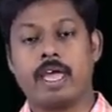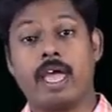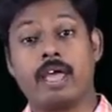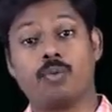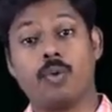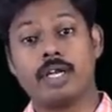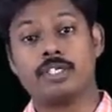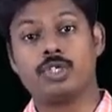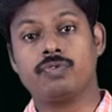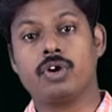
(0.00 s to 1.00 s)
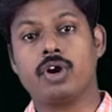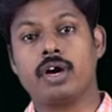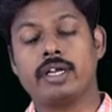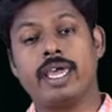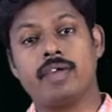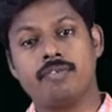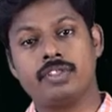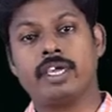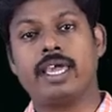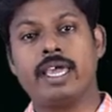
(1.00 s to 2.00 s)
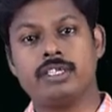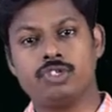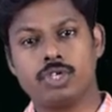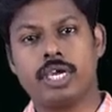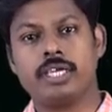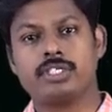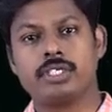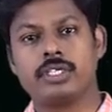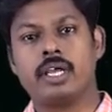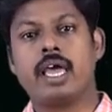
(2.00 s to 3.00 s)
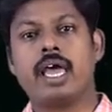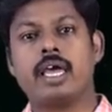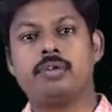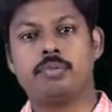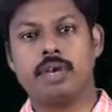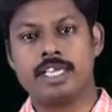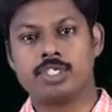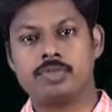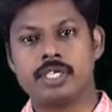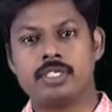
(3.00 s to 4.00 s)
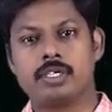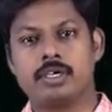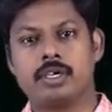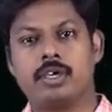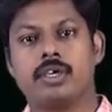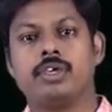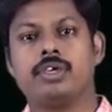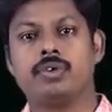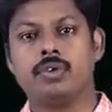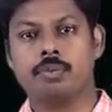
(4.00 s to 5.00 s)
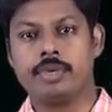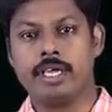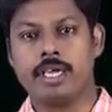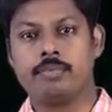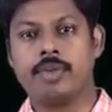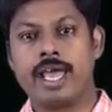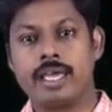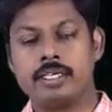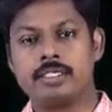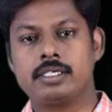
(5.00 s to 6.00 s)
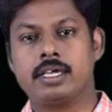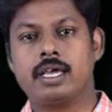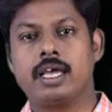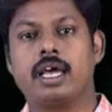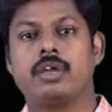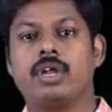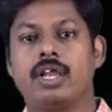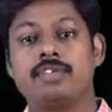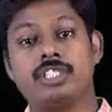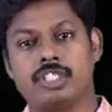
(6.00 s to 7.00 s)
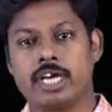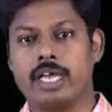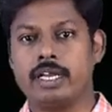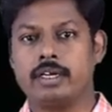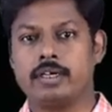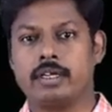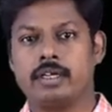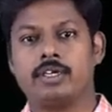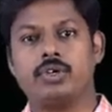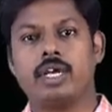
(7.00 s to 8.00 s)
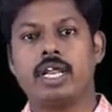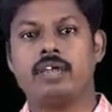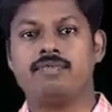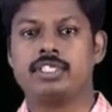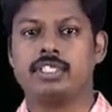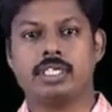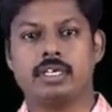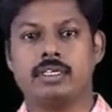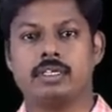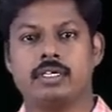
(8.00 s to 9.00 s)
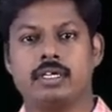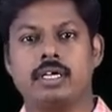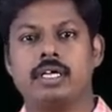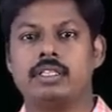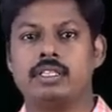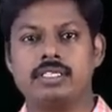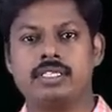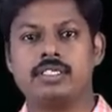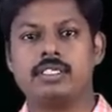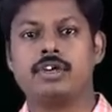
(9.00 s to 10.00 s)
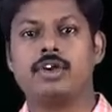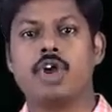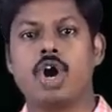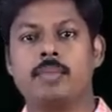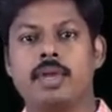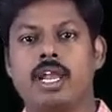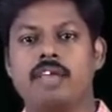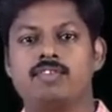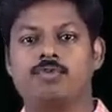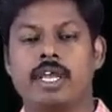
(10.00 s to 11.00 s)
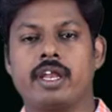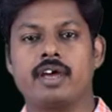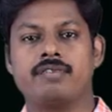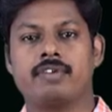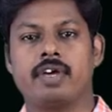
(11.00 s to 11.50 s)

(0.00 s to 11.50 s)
And once you've got everything, education and placement, you'll be a parent and you'll have a child. Your life is settled. This is the normal lifespan of